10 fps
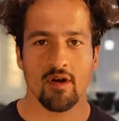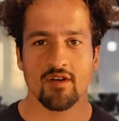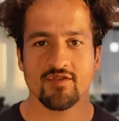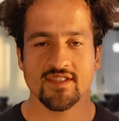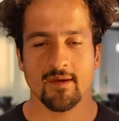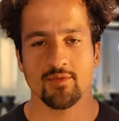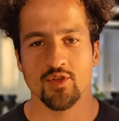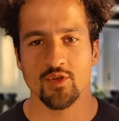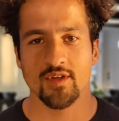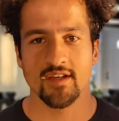of step
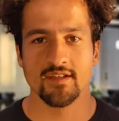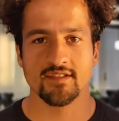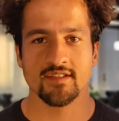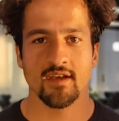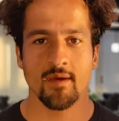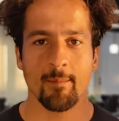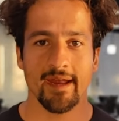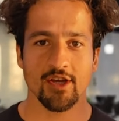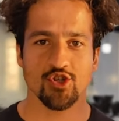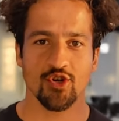two is
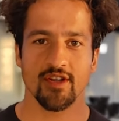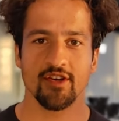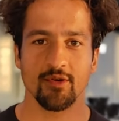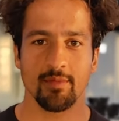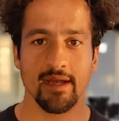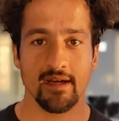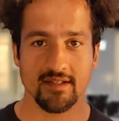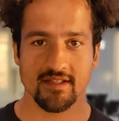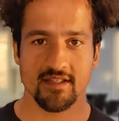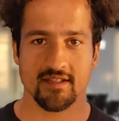making sure that you're being
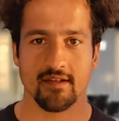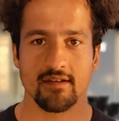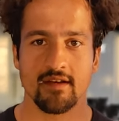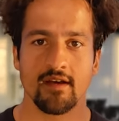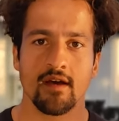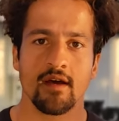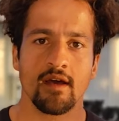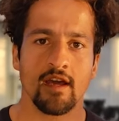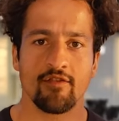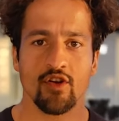consistent.
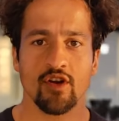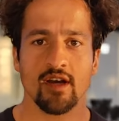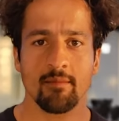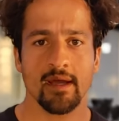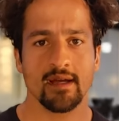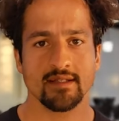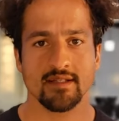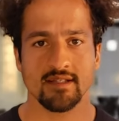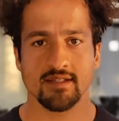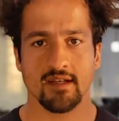If you're gonna be
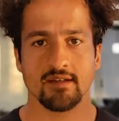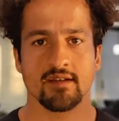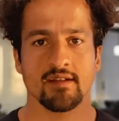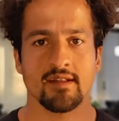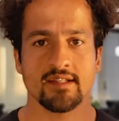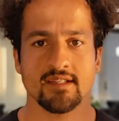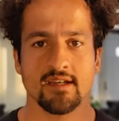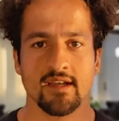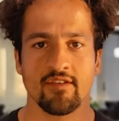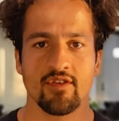consistent, that's gonna
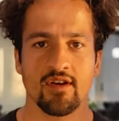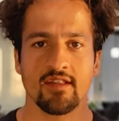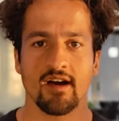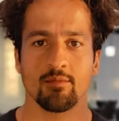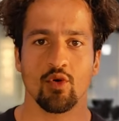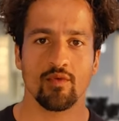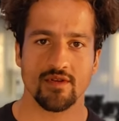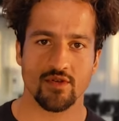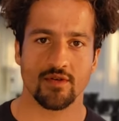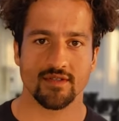give you a lot more
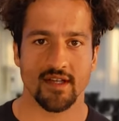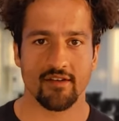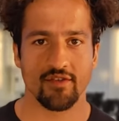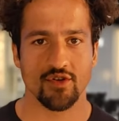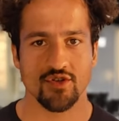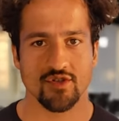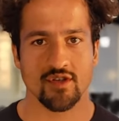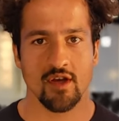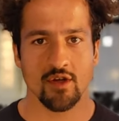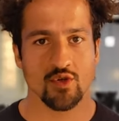results than if you just
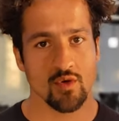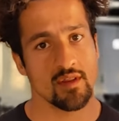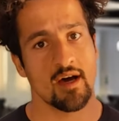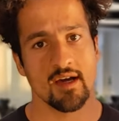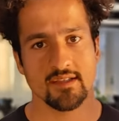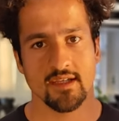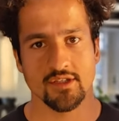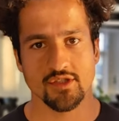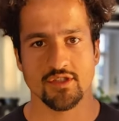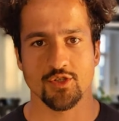do a lot in
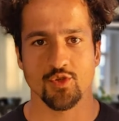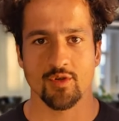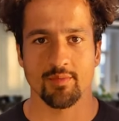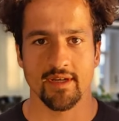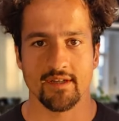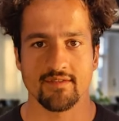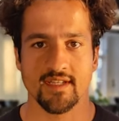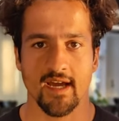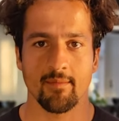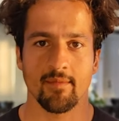just a short period of
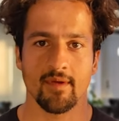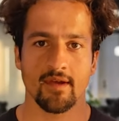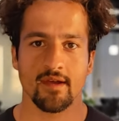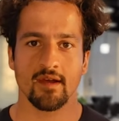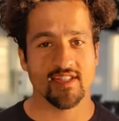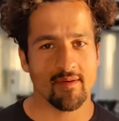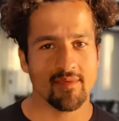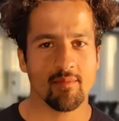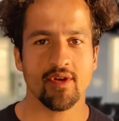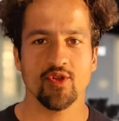time. Step
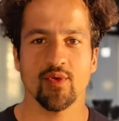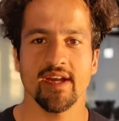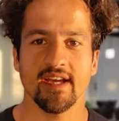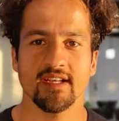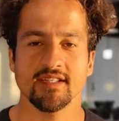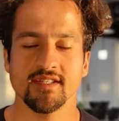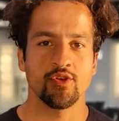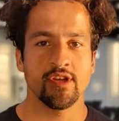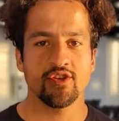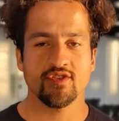number three is you
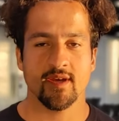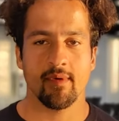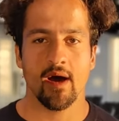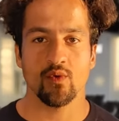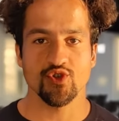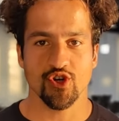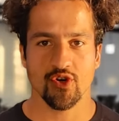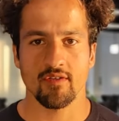need to somehow journal the